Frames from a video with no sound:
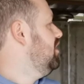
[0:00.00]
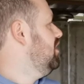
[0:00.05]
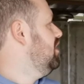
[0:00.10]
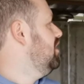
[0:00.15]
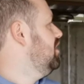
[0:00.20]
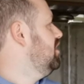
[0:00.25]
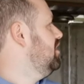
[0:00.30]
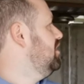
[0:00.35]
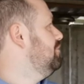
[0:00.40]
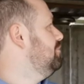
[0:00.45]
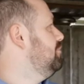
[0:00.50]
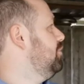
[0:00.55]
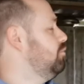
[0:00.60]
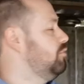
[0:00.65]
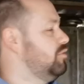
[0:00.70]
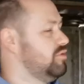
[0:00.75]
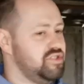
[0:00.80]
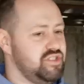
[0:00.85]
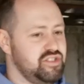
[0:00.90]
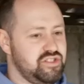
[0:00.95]
But
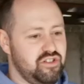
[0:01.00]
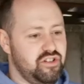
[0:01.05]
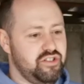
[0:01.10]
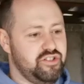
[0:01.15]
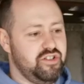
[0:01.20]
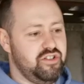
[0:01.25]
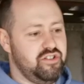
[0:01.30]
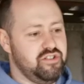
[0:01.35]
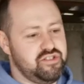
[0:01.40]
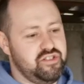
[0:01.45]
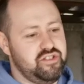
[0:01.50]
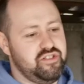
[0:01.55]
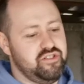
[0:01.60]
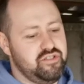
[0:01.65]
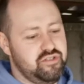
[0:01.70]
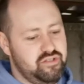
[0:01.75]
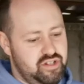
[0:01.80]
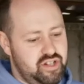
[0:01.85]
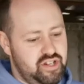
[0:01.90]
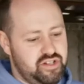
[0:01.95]
once it's got doors on,
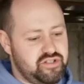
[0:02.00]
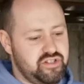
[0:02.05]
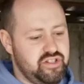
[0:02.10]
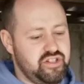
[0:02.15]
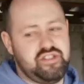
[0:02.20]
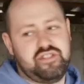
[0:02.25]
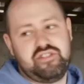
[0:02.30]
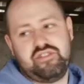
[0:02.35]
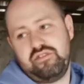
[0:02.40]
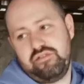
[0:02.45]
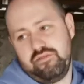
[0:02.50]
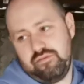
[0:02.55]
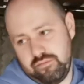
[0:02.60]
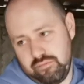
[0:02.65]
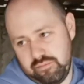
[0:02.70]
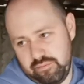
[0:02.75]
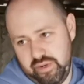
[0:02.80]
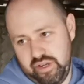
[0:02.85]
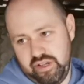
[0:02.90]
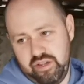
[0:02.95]
electrics,
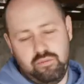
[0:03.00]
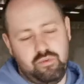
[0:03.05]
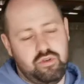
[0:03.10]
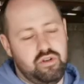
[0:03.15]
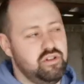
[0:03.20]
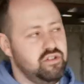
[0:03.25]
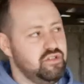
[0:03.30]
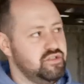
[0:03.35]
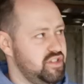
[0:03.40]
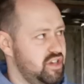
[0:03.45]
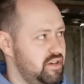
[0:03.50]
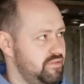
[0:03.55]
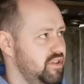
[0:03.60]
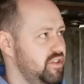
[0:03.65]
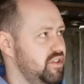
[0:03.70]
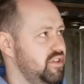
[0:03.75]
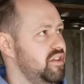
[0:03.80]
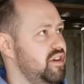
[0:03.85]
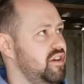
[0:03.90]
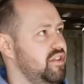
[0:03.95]
paint the walls,
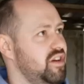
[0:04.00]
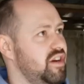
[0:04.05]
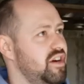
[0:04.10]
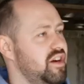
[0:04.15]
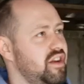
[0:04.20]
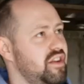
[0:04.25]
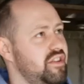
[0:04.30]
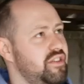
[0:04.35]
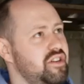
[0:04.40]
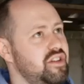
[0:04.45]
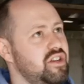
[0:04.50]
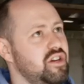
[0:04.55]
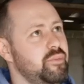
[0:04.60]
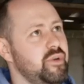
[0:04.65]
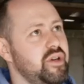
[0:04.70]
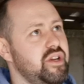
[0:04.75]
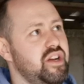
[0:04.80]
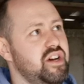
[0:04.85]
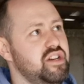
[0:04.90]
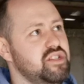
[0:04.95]
everything like that, and I think it'll
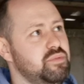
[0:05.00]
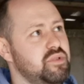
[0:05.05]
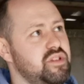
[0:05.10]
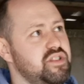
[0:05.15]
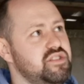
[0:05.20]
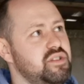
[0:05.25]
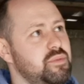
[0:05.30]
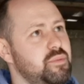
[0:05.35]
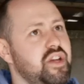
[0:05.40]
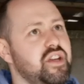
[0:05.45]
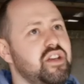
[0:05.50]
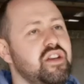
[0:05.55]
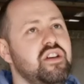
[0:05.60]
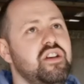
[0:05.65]
be a nice place to be.